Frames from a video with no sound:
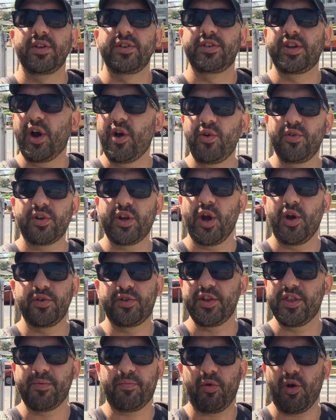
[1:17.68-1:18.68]
don't go
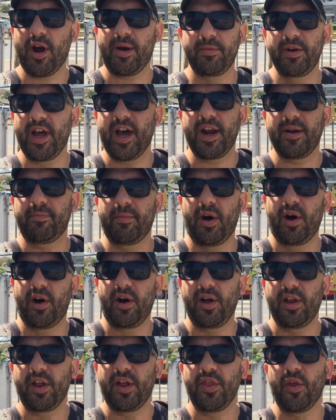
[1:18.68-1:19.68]
to the Promenade
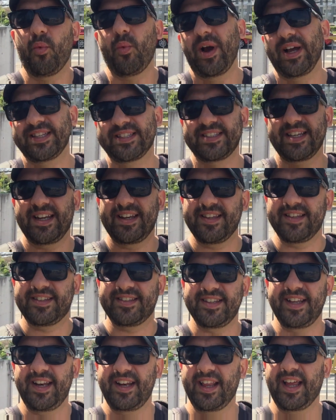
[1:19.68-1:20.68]
Mall on the west side of the
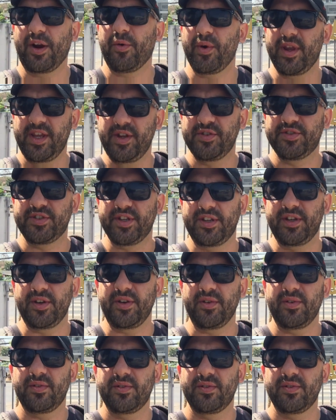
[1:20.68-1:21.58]
city like we used to do.